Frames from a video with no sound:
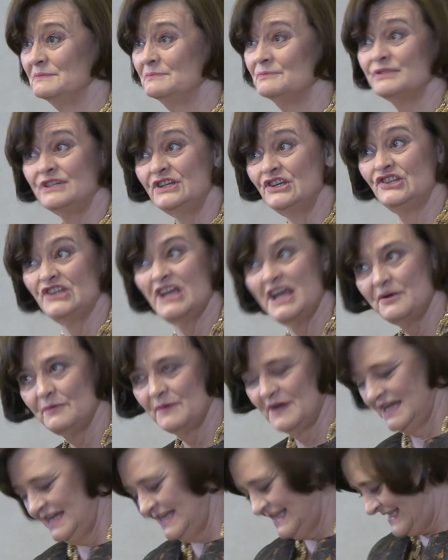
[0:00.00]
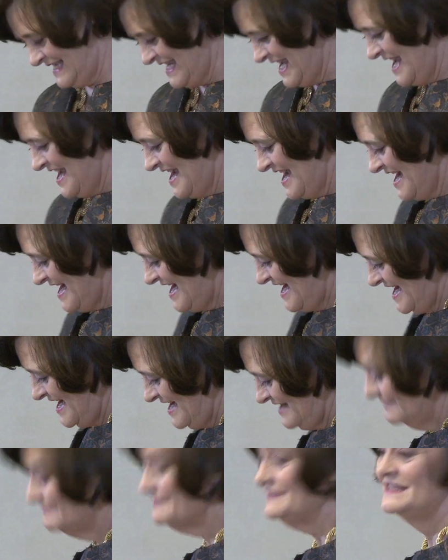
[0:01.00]
on British Airways
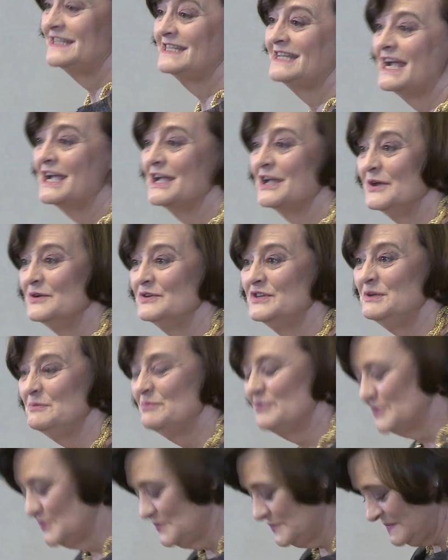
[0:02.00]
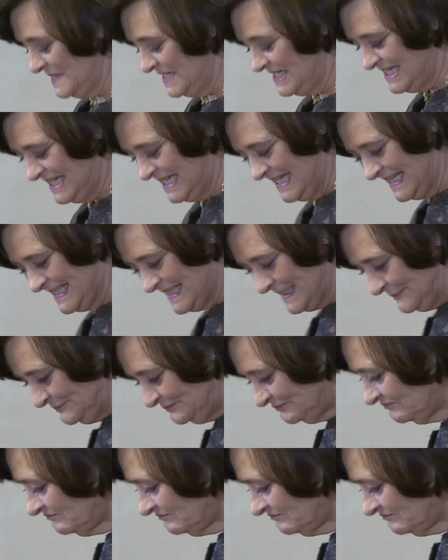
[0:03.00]
for the Dangote board meetings.